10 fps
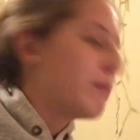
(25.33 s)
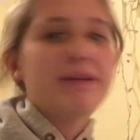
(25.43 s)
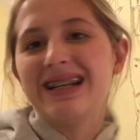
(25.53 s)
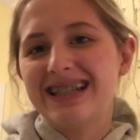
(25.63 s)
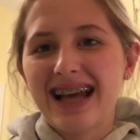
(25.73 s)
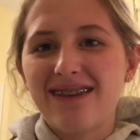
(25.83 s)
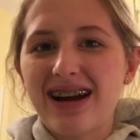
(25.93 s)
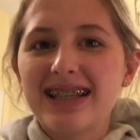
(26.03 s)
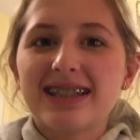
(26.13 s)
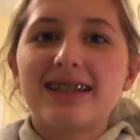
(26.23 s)
make
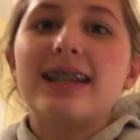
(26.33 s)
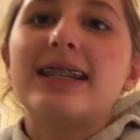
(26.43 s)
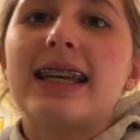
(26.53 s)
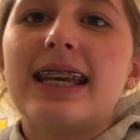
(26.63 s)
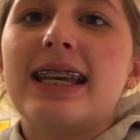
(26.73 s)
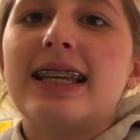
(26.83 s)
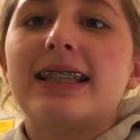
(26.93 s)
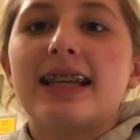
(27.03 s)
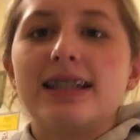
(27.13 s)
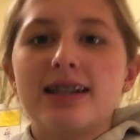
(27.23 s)
DIY scrunchies,
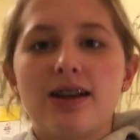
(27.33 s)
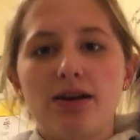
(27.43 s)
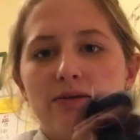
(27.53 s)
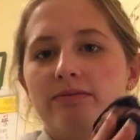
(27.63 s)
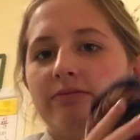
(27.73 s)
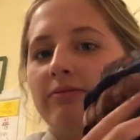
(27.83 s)
because you know,